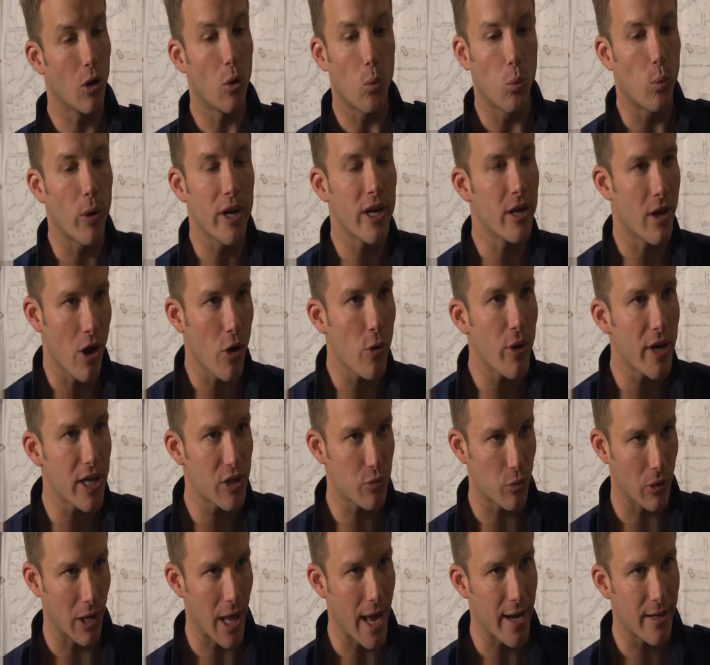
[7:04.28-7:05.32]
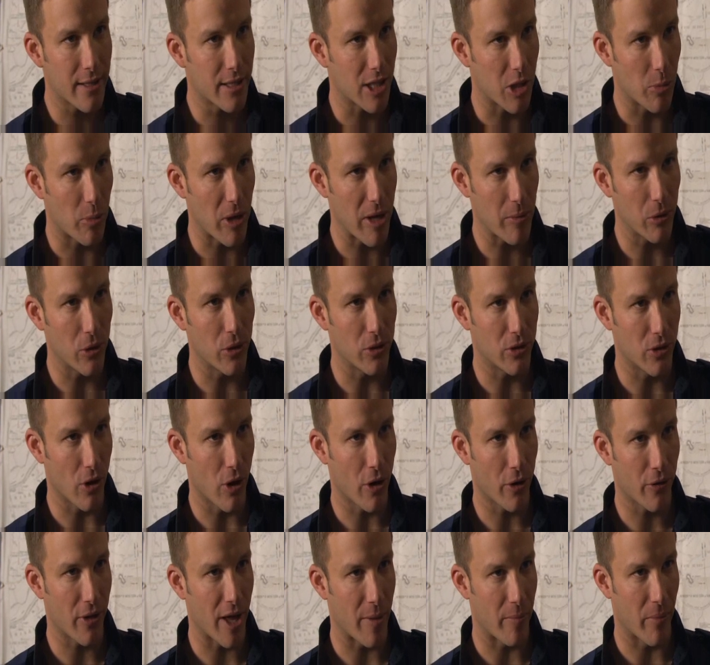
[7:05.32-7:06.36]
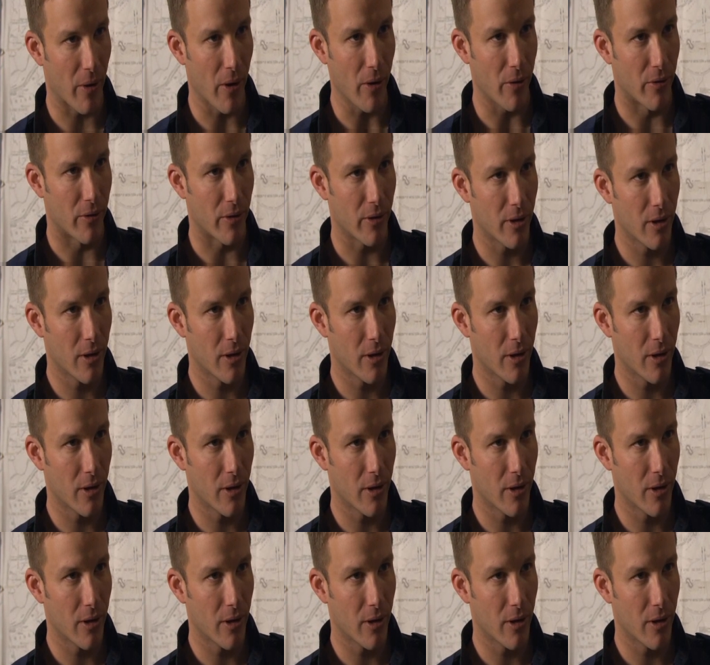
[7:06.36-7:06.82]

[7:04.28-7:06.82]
We know he's related to the people who died on that boat.